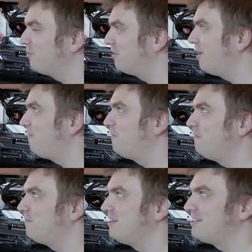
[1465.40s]
the
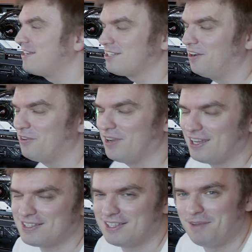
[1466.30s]

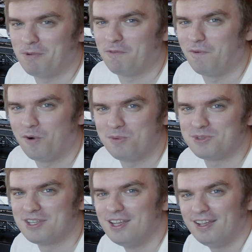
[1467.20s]
5600XT
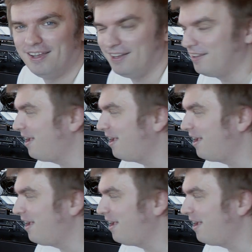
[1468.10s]
performs in